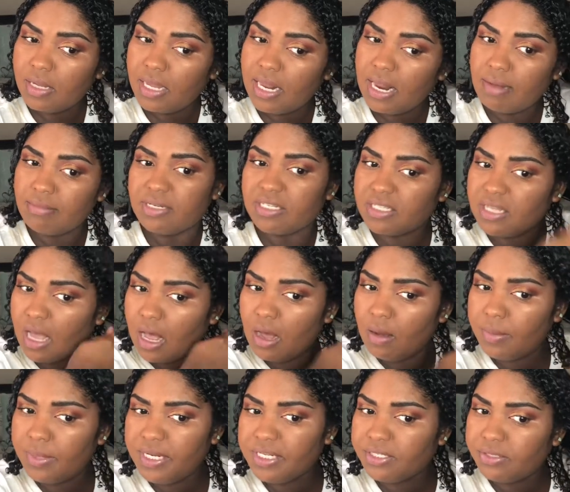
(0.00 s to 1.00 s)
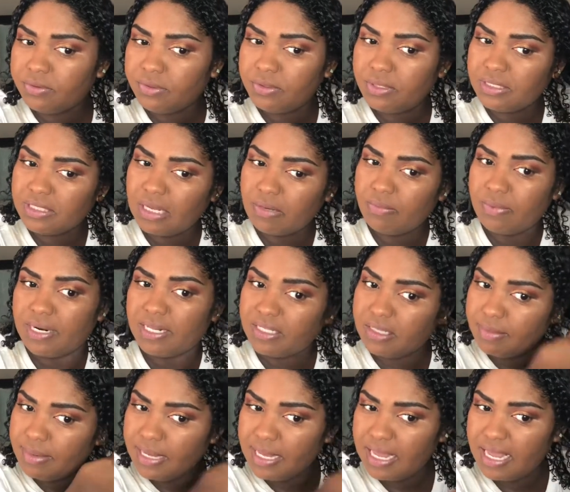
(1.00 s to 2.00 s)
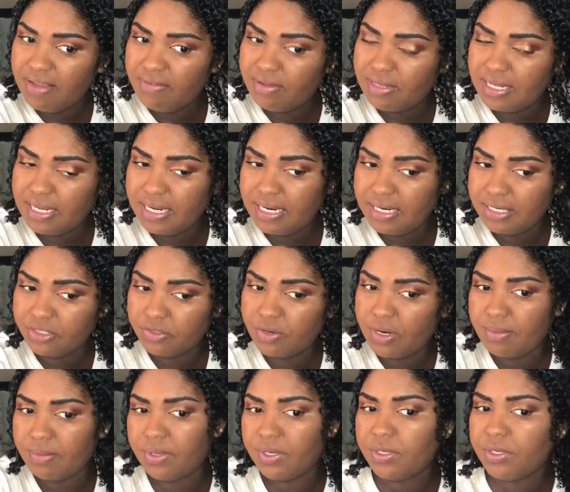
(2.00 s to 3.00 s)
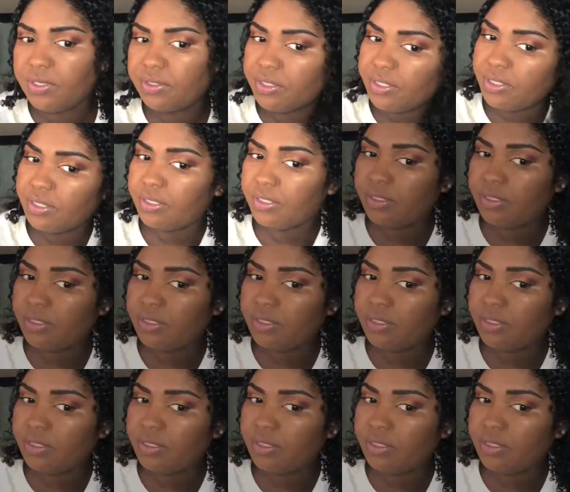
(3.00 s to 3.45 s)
And I'm just combing this through because I want it to be evenly distributed.